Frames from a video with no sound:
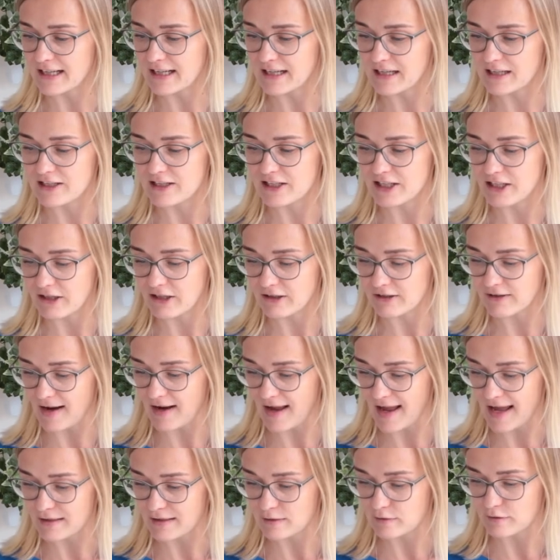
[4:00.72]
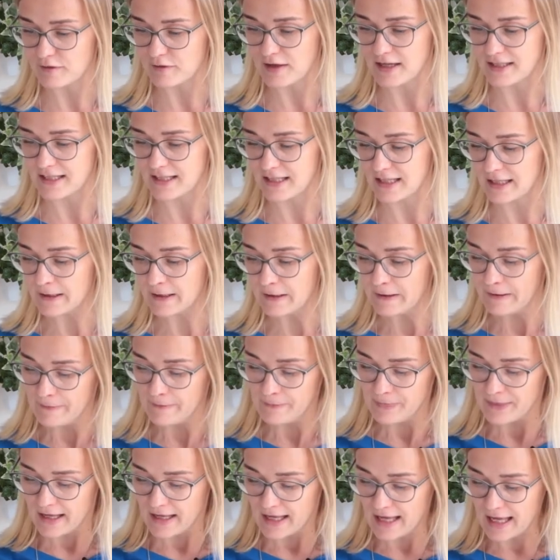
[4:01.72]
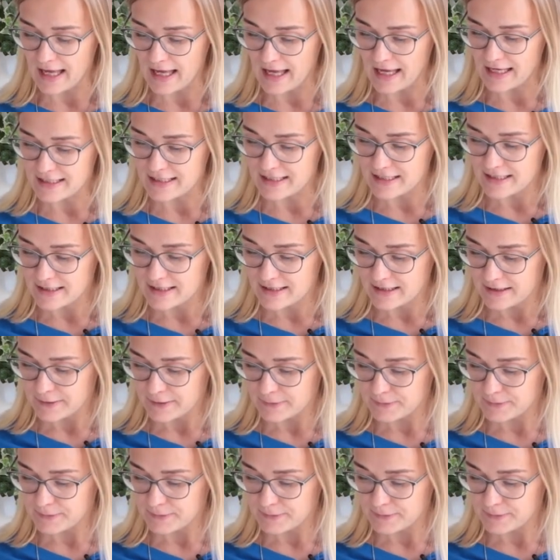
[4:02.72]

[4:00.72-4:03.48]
clear and funny, and